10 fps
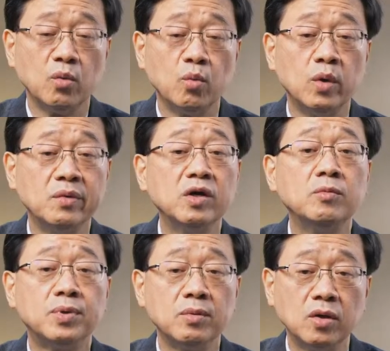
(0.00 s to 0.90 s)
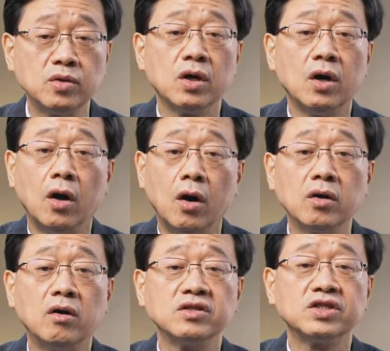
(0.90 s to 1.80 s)
we will promote Hong
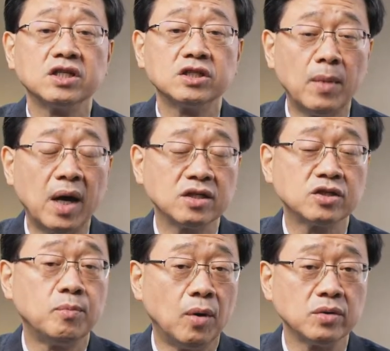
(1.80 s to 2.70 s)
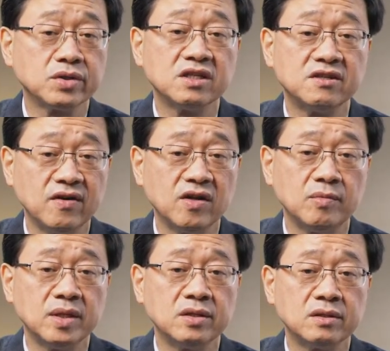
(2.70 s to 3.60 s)
Kong's smart port
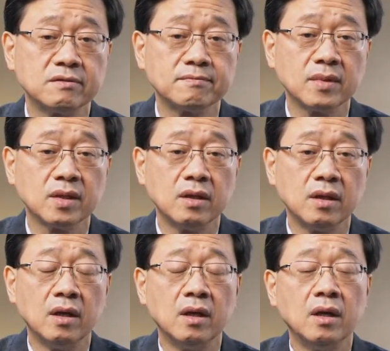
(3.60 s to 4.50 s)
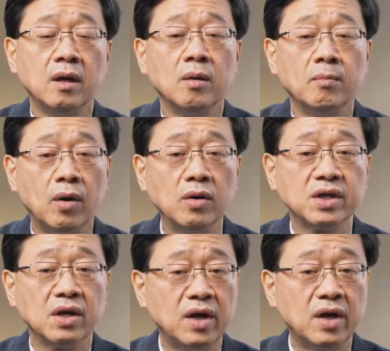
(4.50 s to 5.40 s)
development. Ports
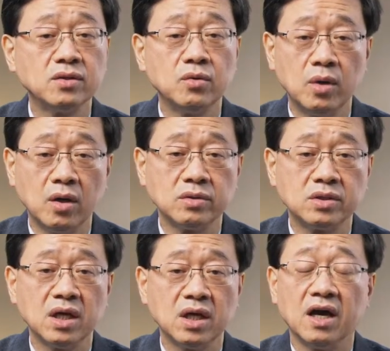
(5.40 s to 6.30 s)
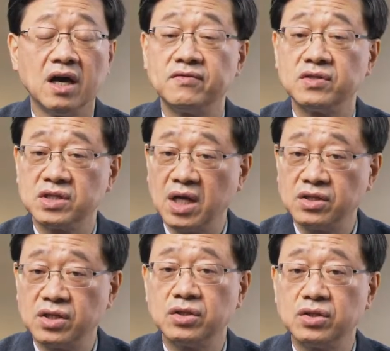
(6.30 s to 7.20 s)
around the world have
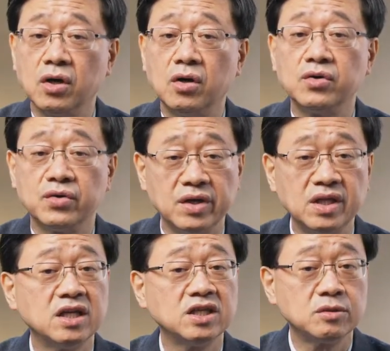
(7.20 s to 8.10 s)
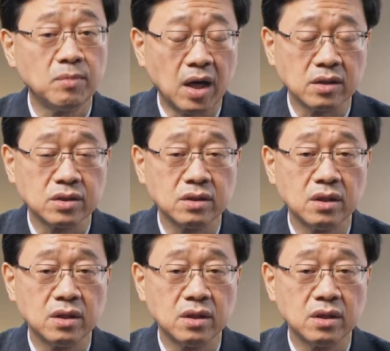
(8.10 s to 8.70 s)
started to go green and smart,